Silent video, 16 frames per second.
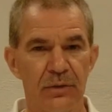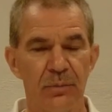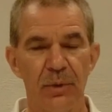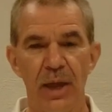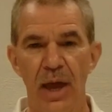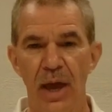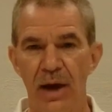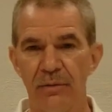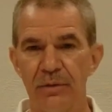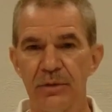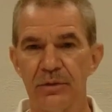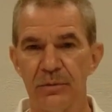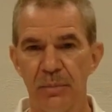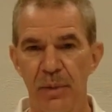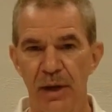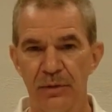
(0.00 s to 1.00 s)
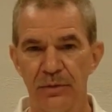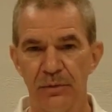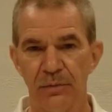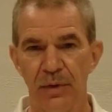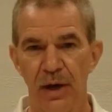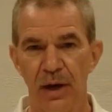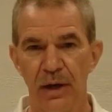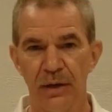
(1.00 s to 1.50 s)
we have to
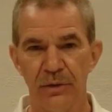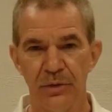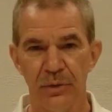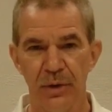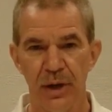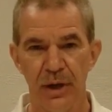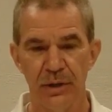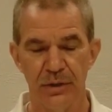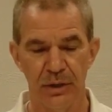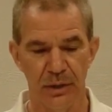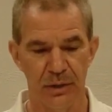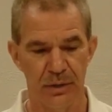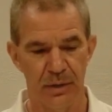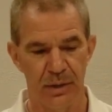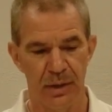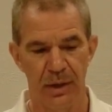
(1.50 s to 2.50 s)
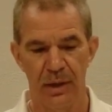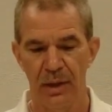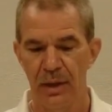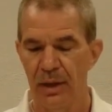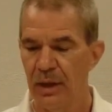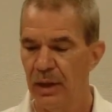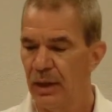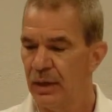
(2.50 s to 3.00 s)
specify a direction.
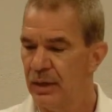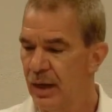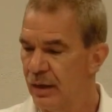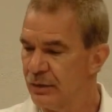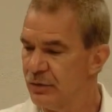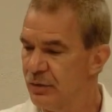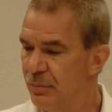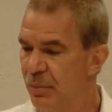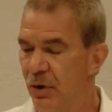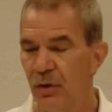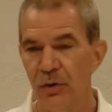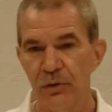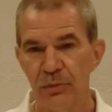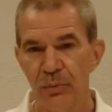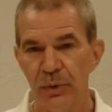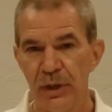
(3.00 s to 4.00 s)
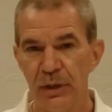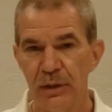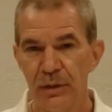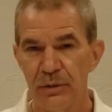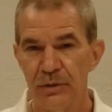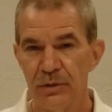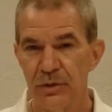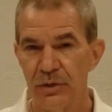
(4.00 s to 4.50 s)
Now suppose we
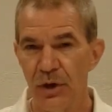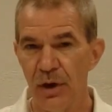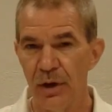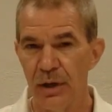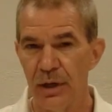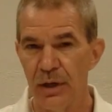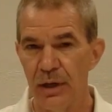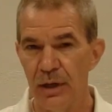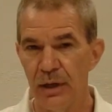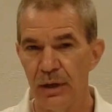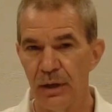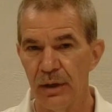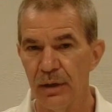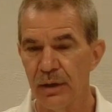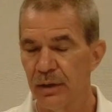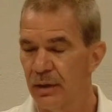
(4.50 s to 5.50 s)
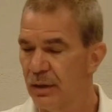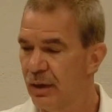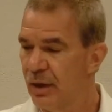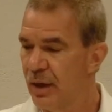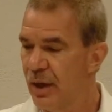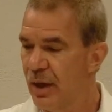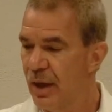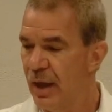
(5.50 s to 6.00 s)
started here
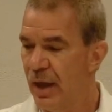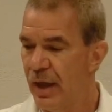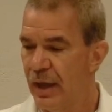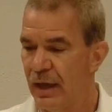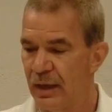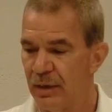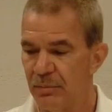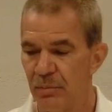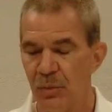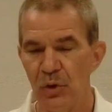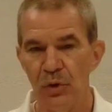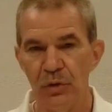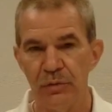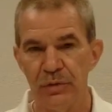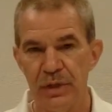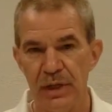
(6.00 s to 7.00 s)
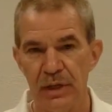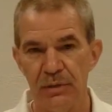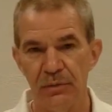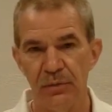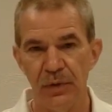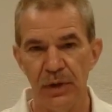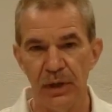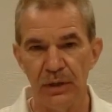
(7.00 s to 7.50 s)
and moved 10
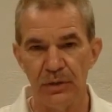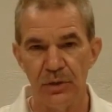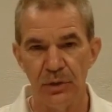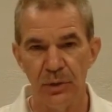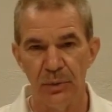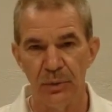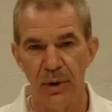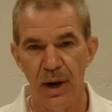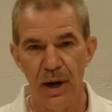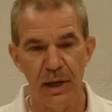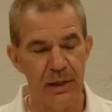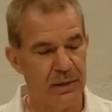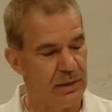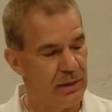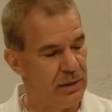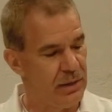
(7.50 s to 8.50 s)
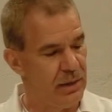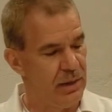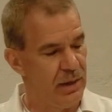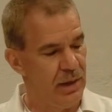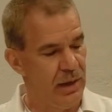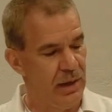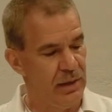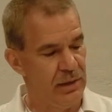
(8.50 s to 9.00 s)
feet to your right
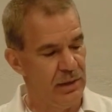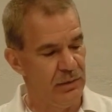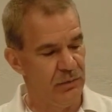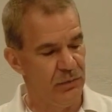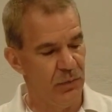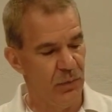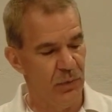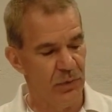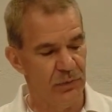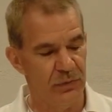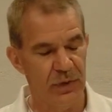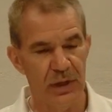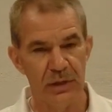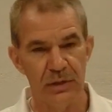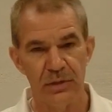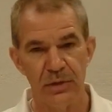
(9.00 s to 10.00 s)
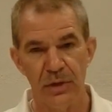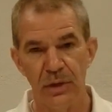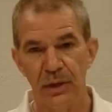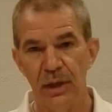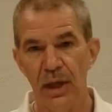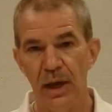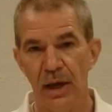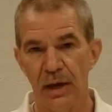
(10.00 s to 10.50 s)
and then 4 feet to the
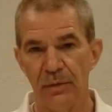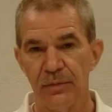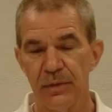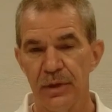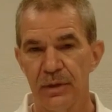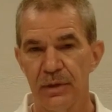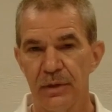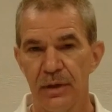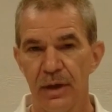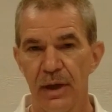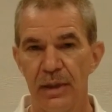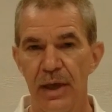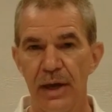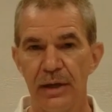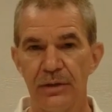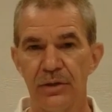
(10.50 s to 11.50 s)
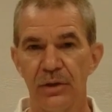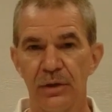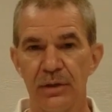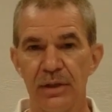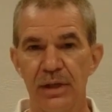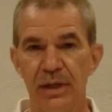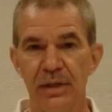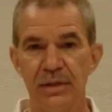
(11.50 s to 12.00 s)
left, and that took
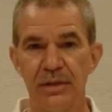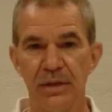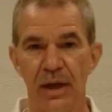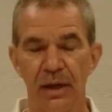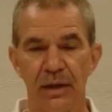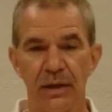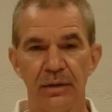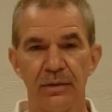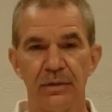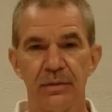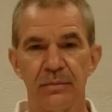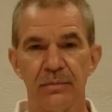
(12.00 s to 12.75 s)
10 seconds.